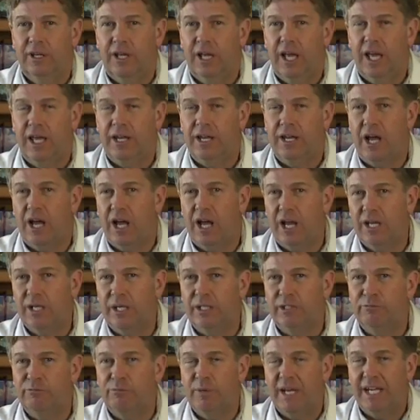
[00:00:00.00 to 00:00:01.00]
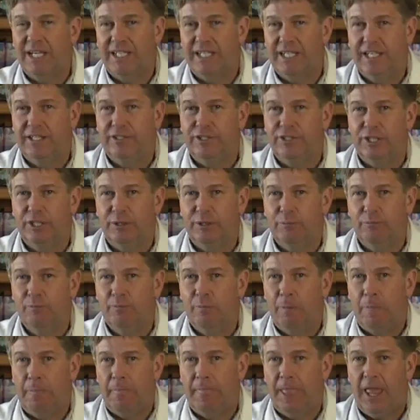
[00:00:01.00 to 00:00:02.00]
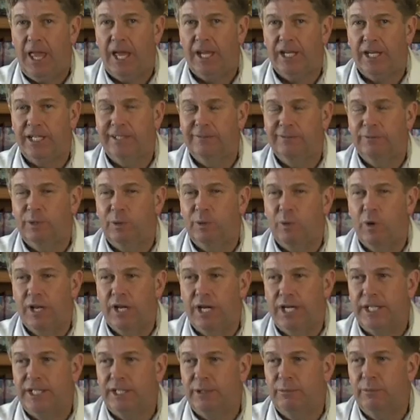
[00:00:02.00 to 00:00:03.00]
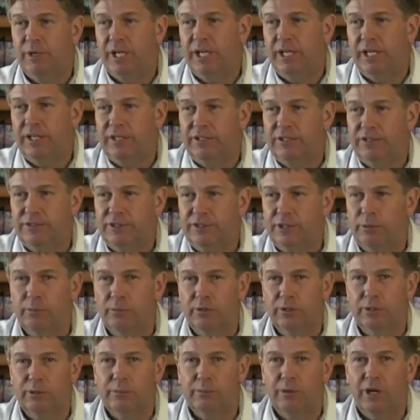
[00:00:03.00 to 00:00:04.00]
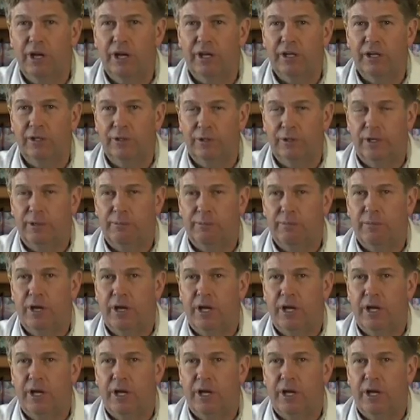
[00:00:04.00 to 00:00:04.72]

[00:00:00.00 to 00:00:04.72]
an ion of magnesium, and if we wanted to make a similar model or